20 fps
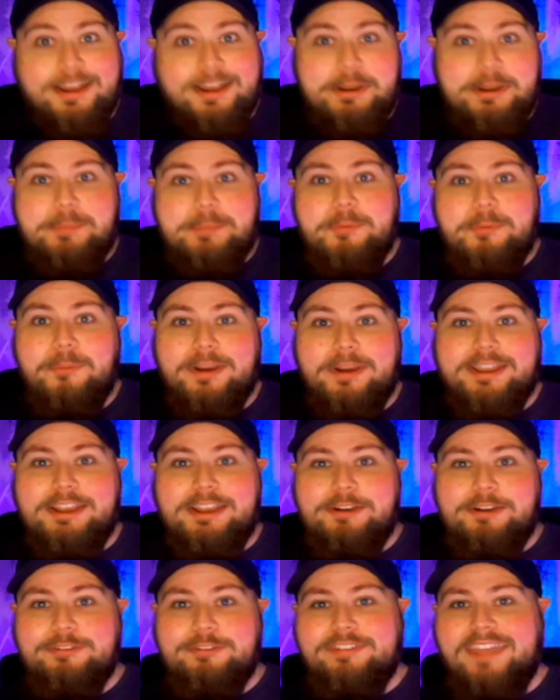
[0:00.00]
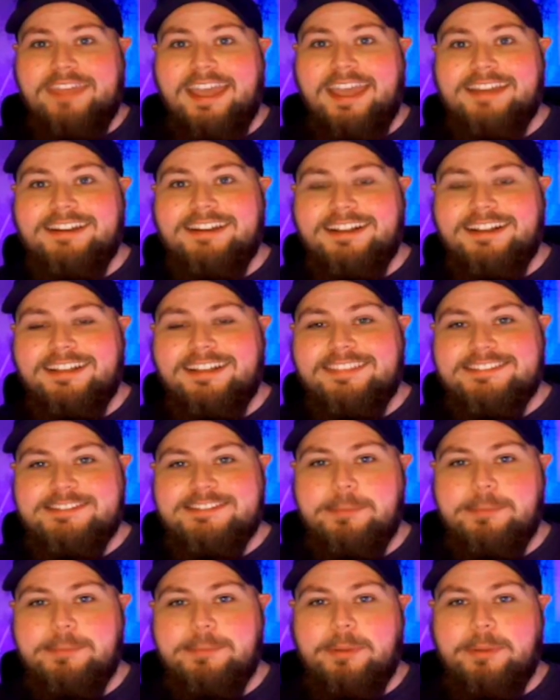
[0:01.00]
I'm going to be working over that this
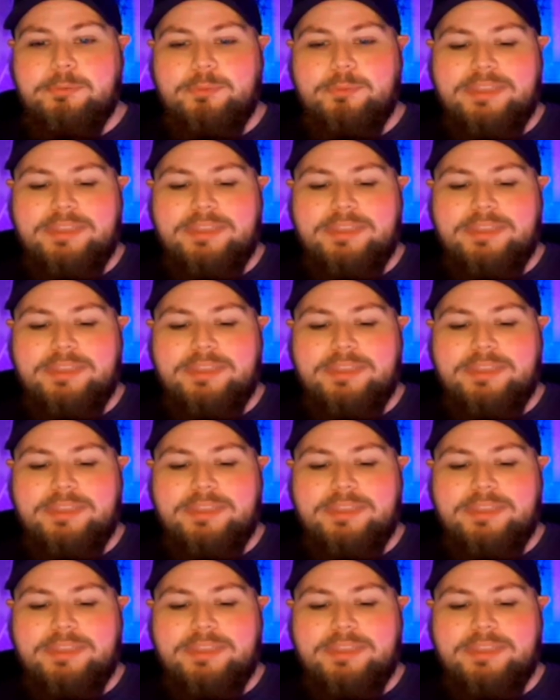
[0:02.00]
upcoming